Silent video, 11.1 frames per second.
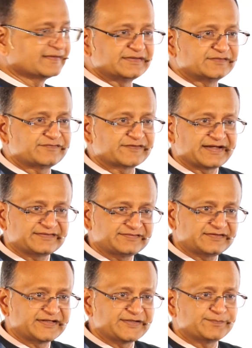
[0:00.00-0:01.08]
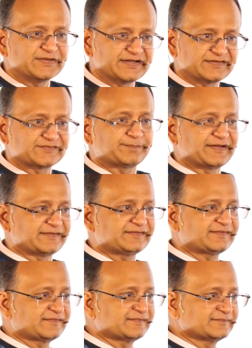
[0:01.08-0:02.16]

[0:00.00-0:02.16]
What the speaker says: in the financial deepening space